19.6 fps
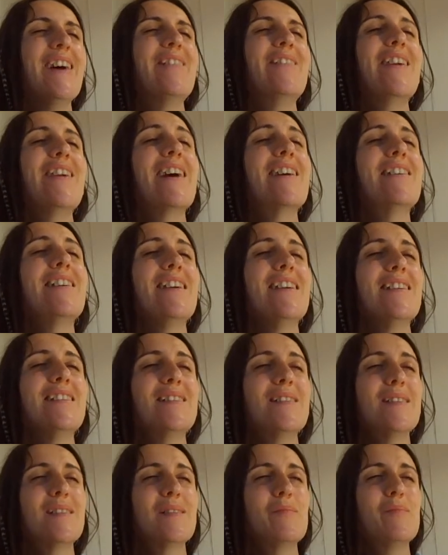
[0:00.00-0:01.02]
We are here
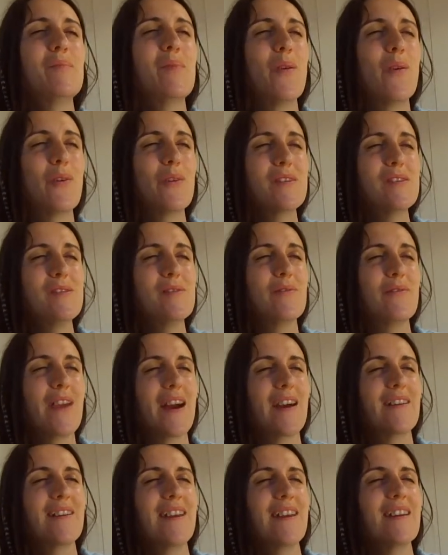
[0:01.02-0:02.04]
to support you. We
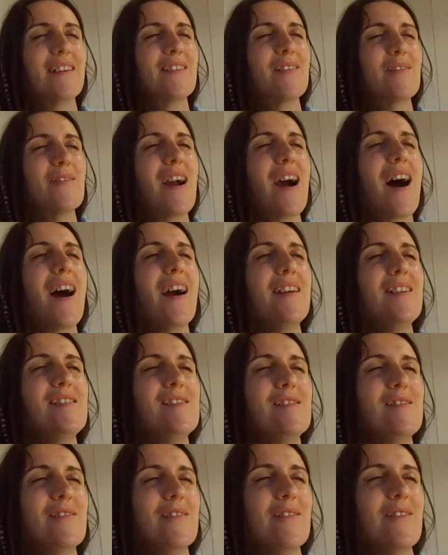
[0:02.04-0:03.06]
are here to guide
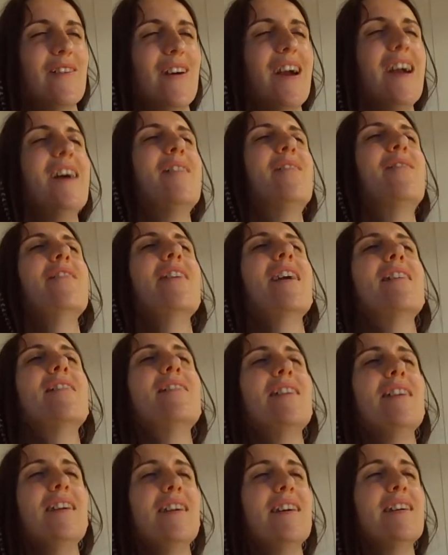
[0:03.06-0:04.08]
you. We are
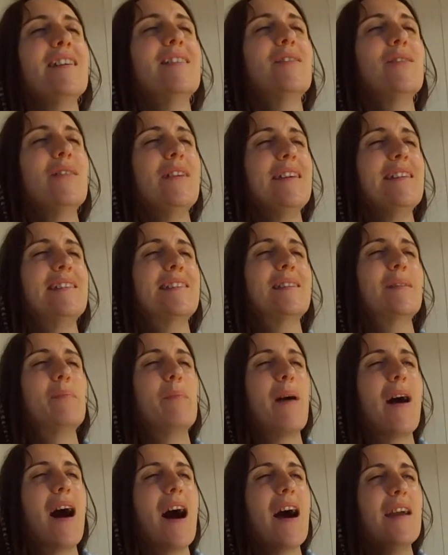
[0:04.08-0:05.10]
here to
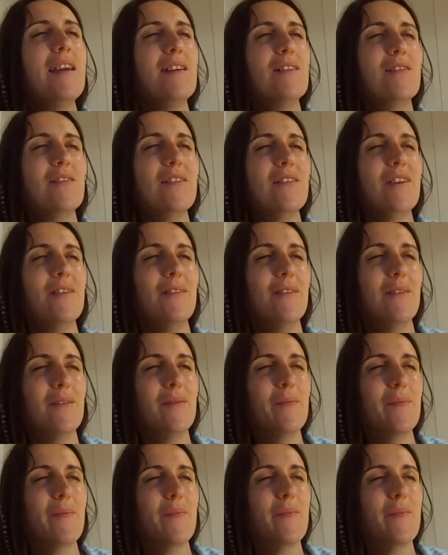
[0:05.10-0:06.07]
inspire you.